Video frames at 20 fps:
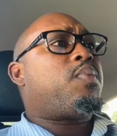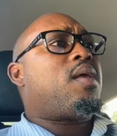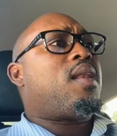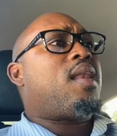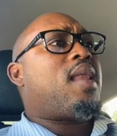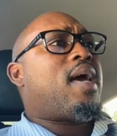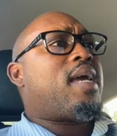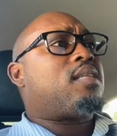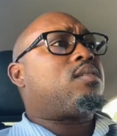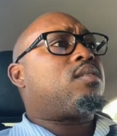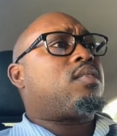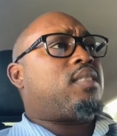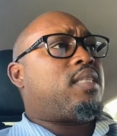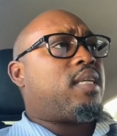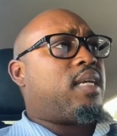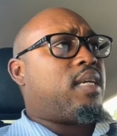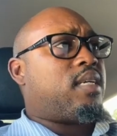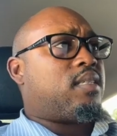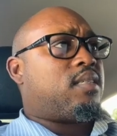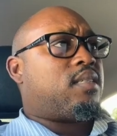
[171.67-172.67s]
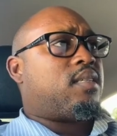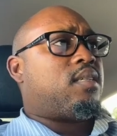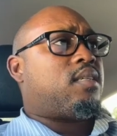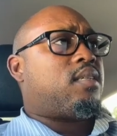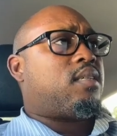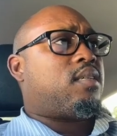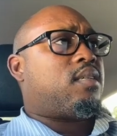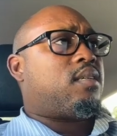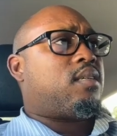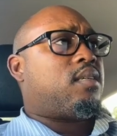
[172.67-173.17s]
like to think
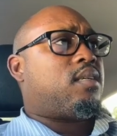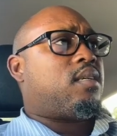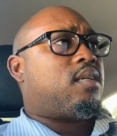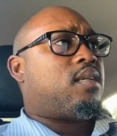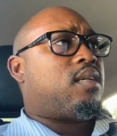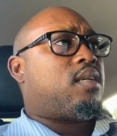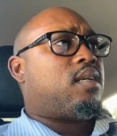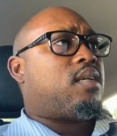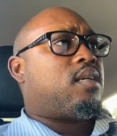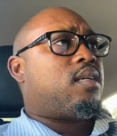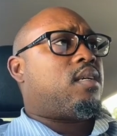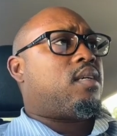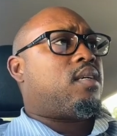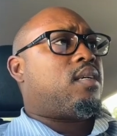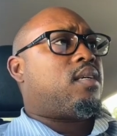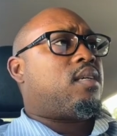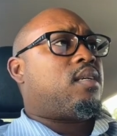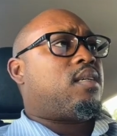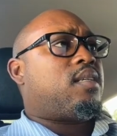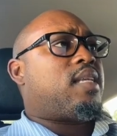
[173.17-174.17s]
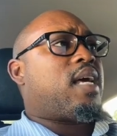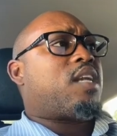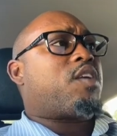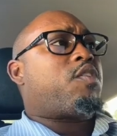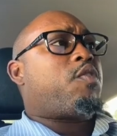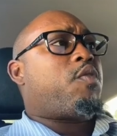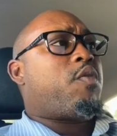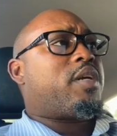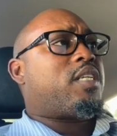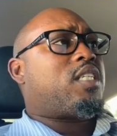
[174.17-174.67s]
that
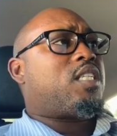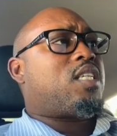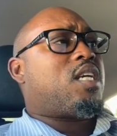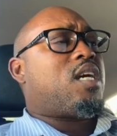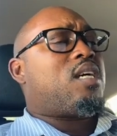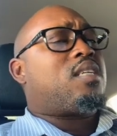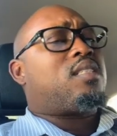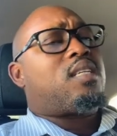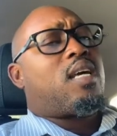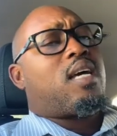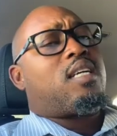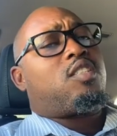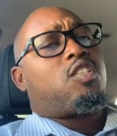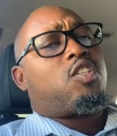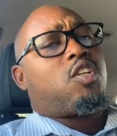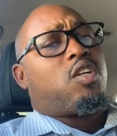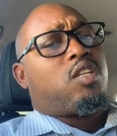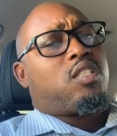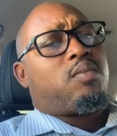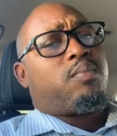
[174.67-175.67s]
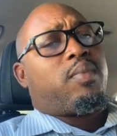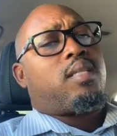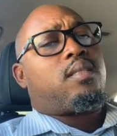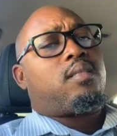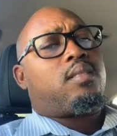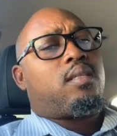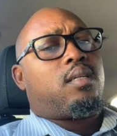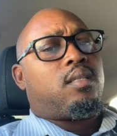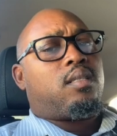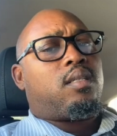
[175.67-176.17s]
Christians are
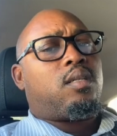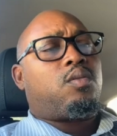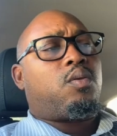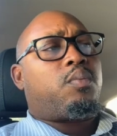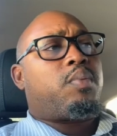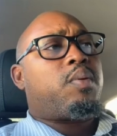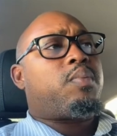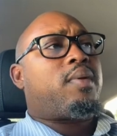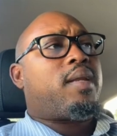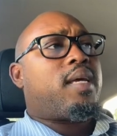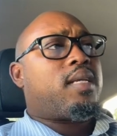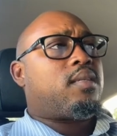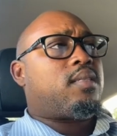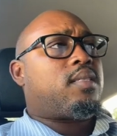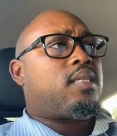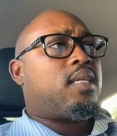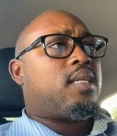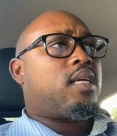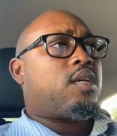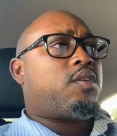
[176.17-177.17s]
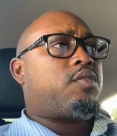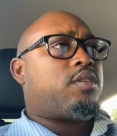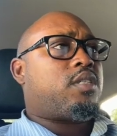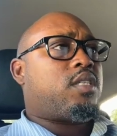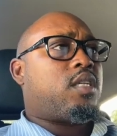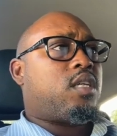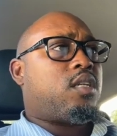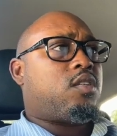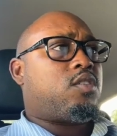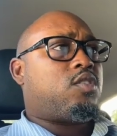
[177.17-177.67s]
judgmental. People like to think that
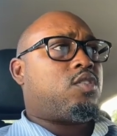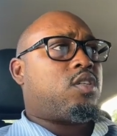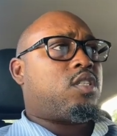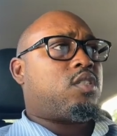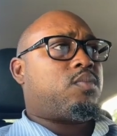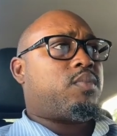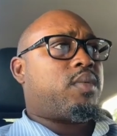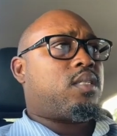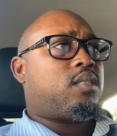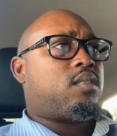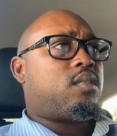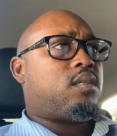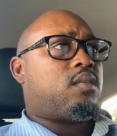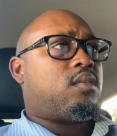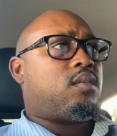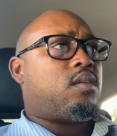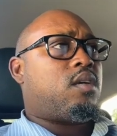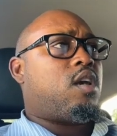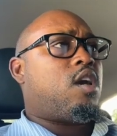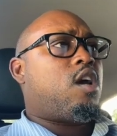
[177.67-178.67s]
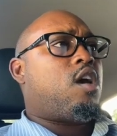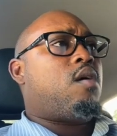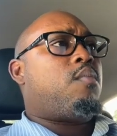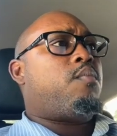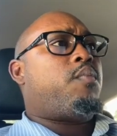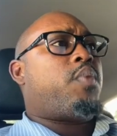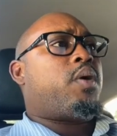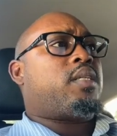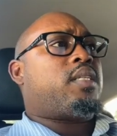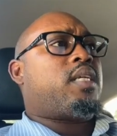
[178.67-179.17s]
Christians are
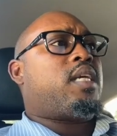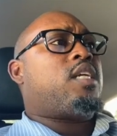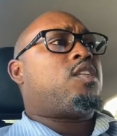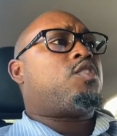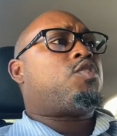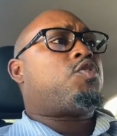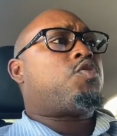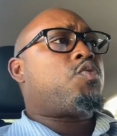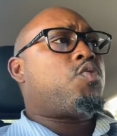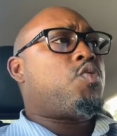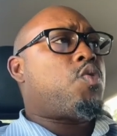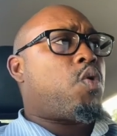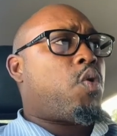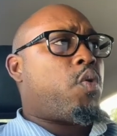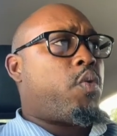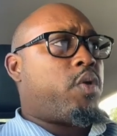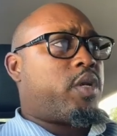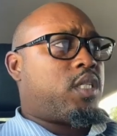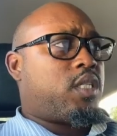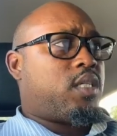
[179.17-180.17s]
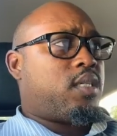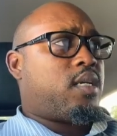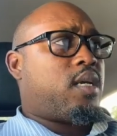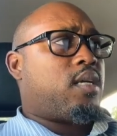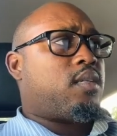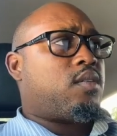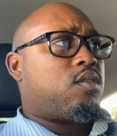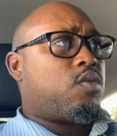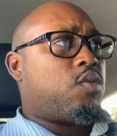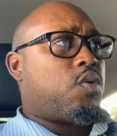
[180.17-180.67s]
judgmental. But a true
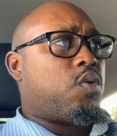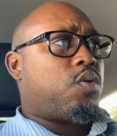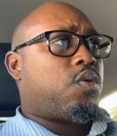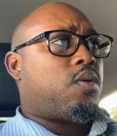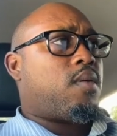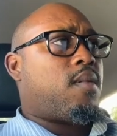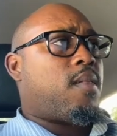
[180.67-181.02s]
Christian knows